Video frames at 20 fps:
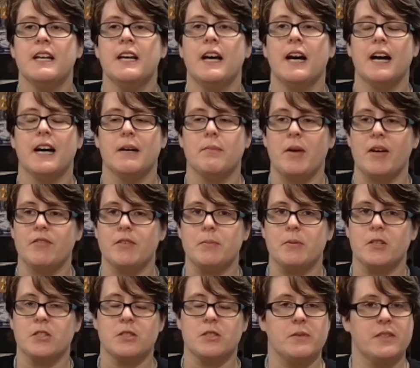Every
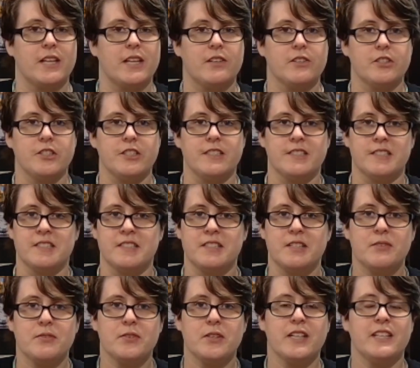person with allergies is
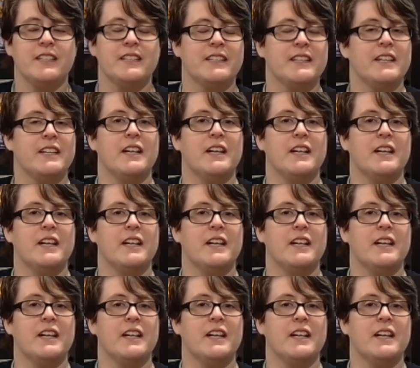different.